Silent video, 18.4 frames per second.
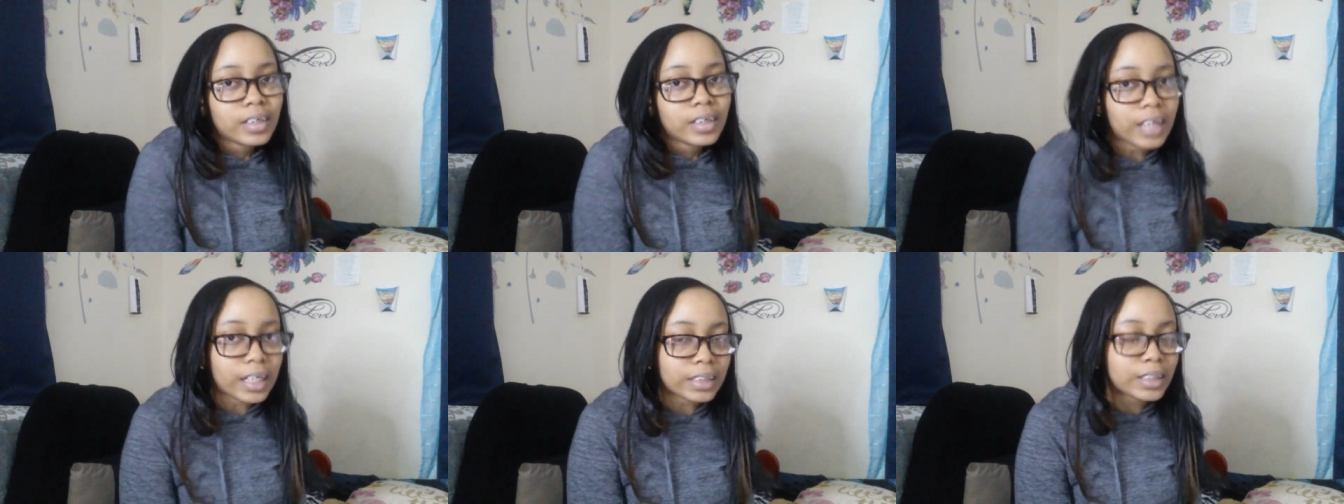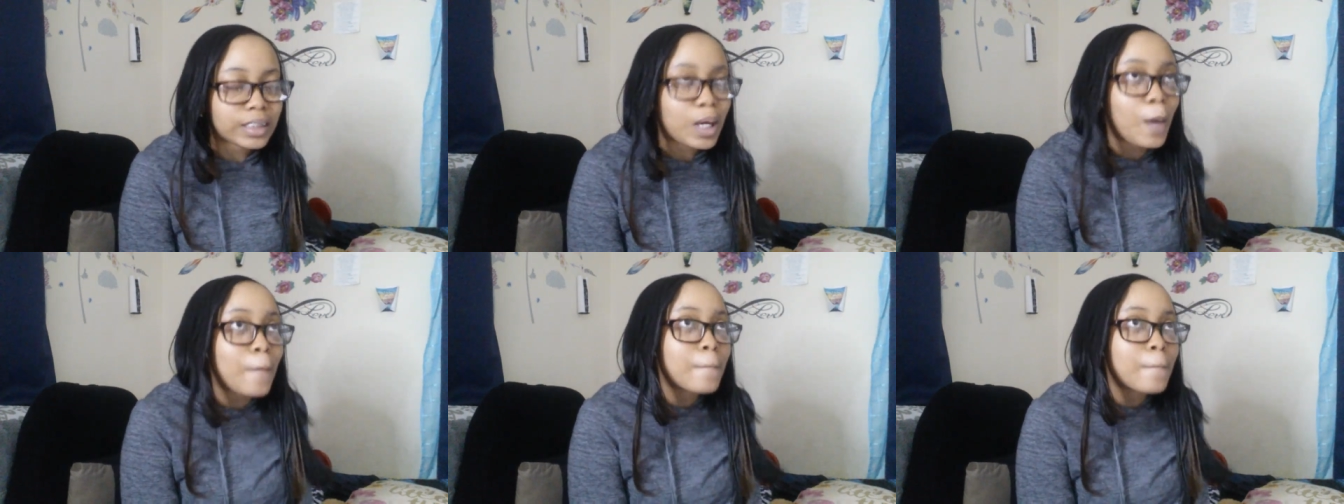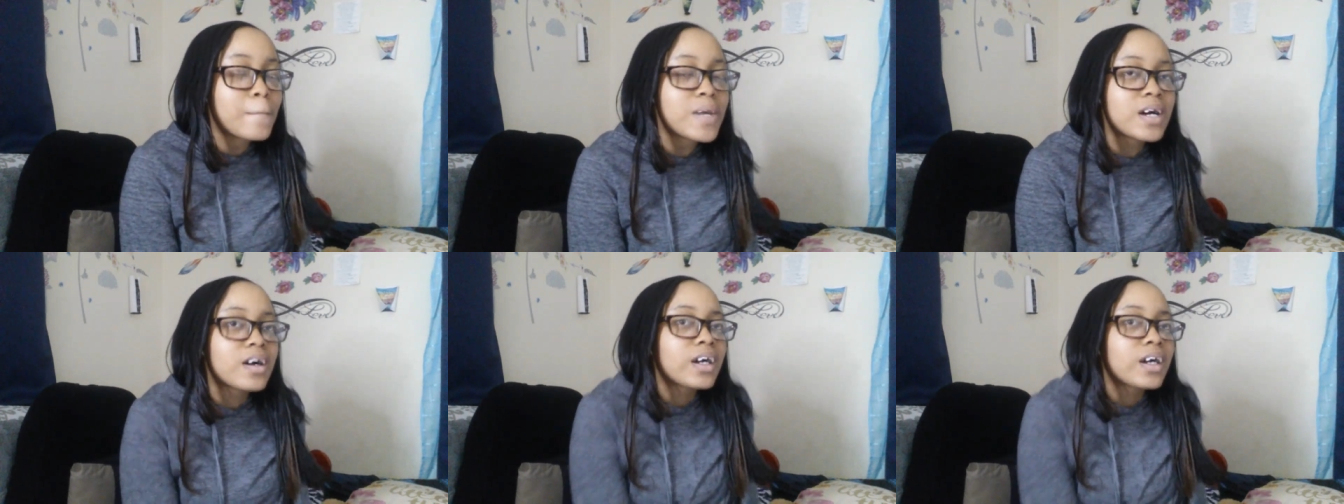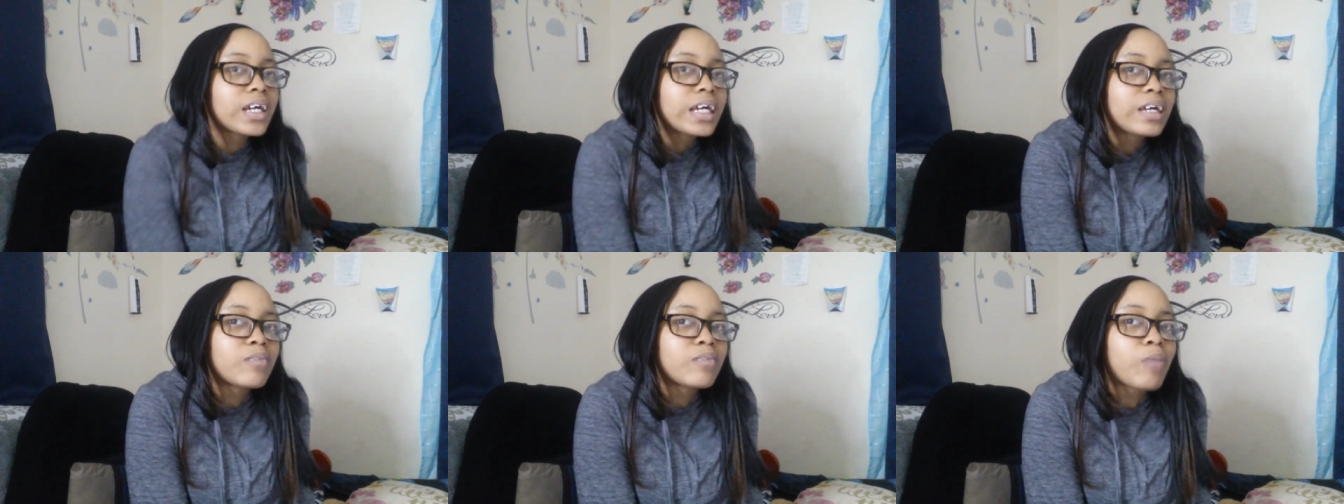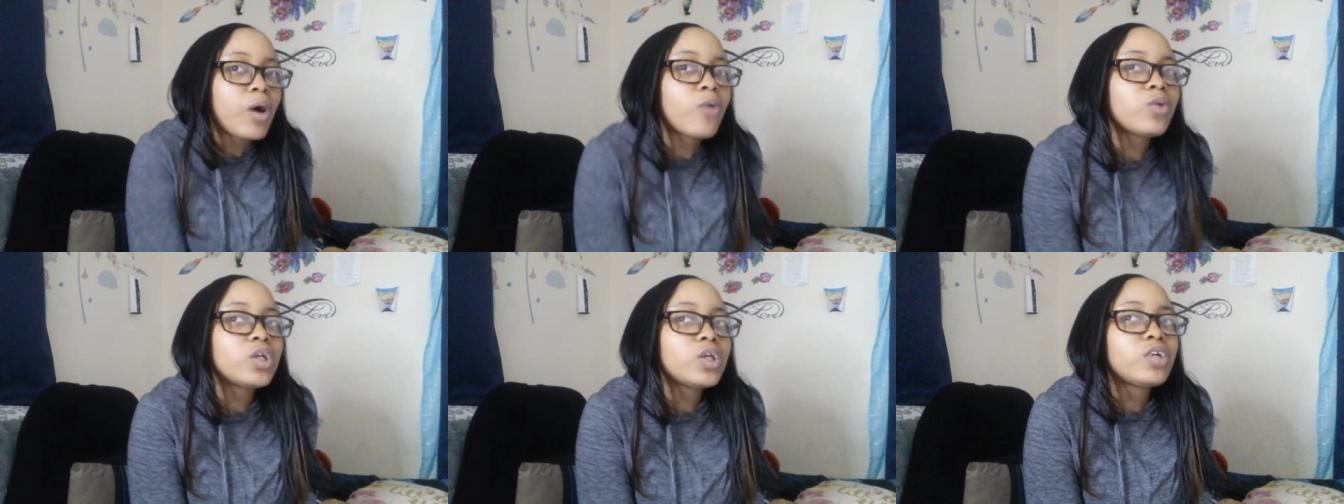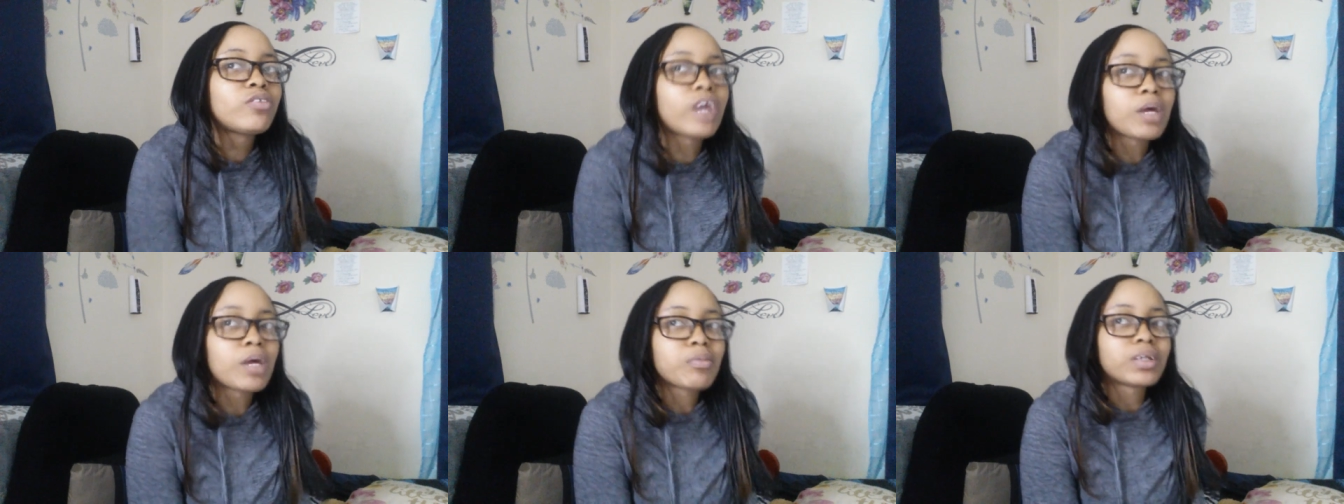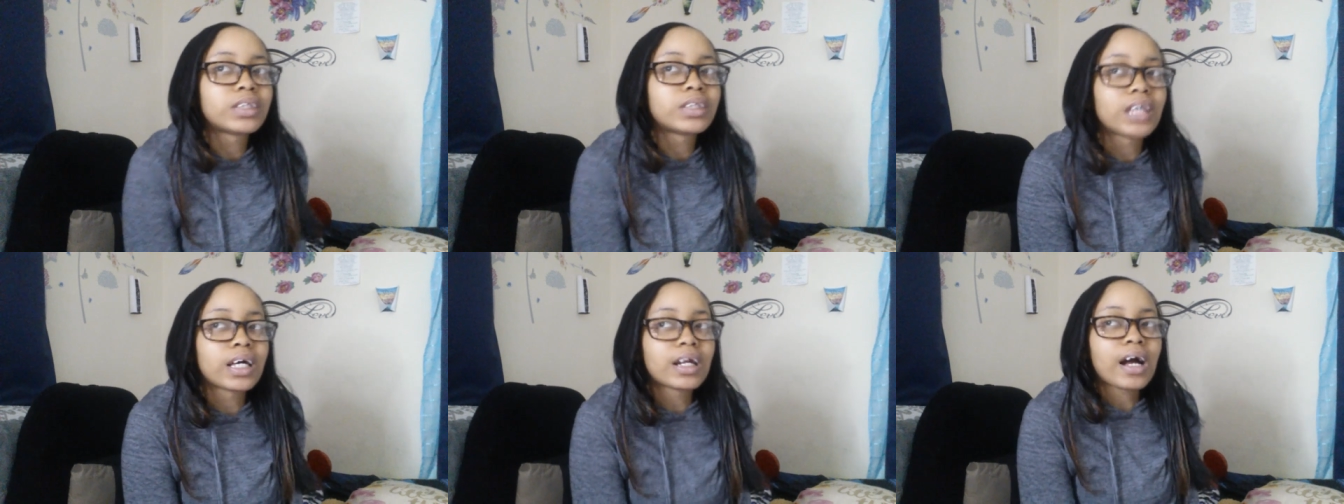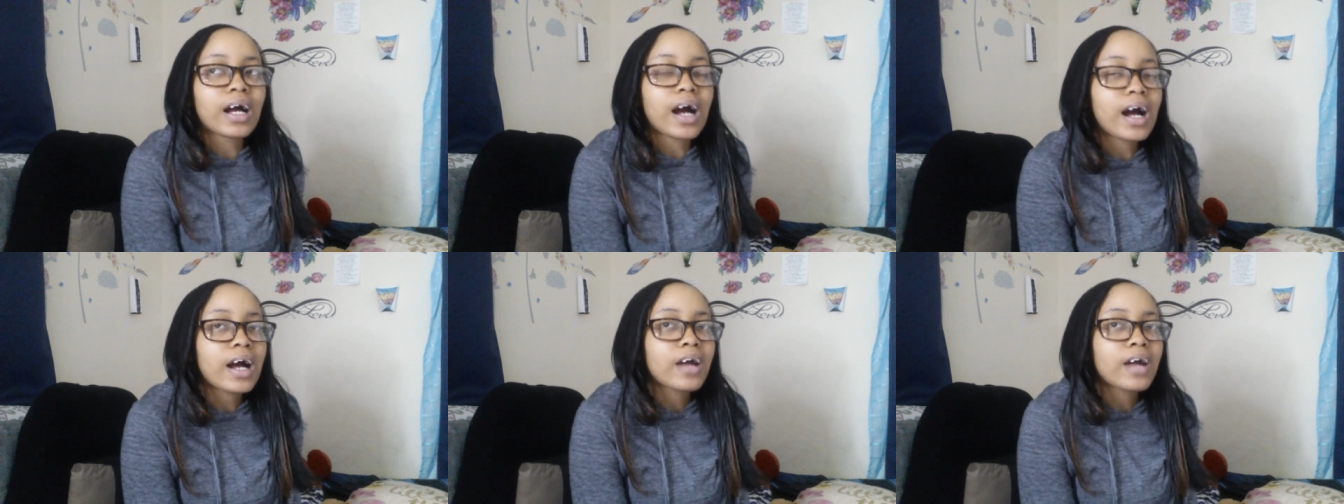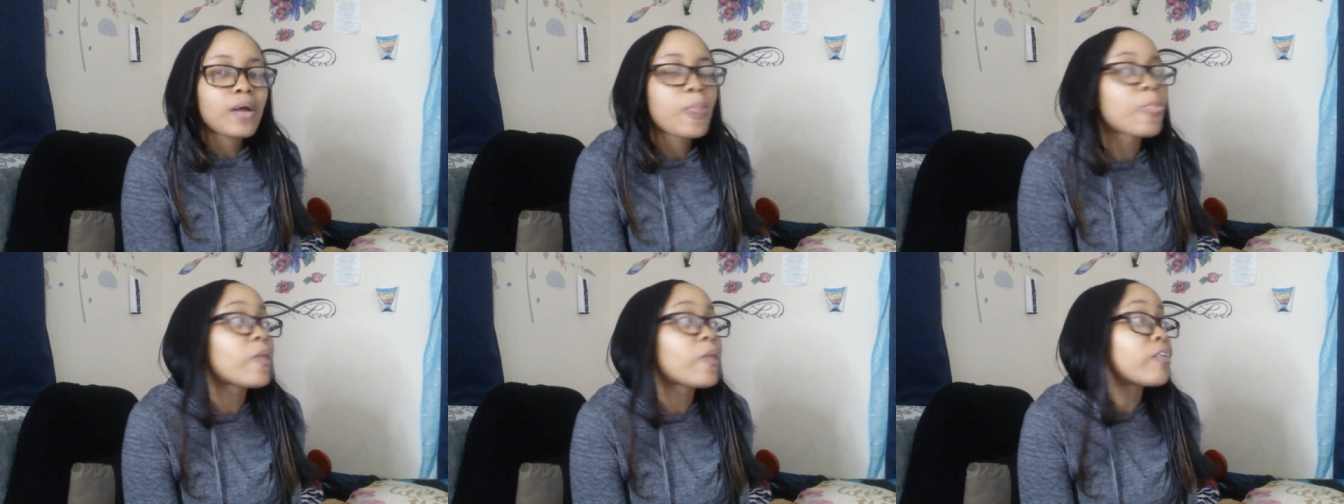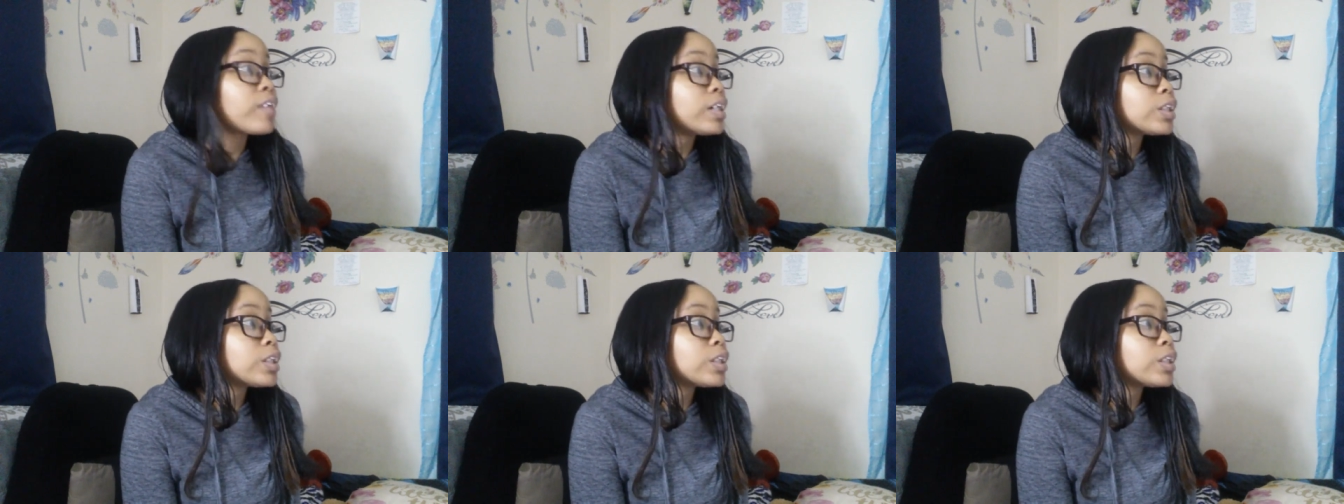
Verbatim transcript: Yes, but again, my only gripe is that I all right.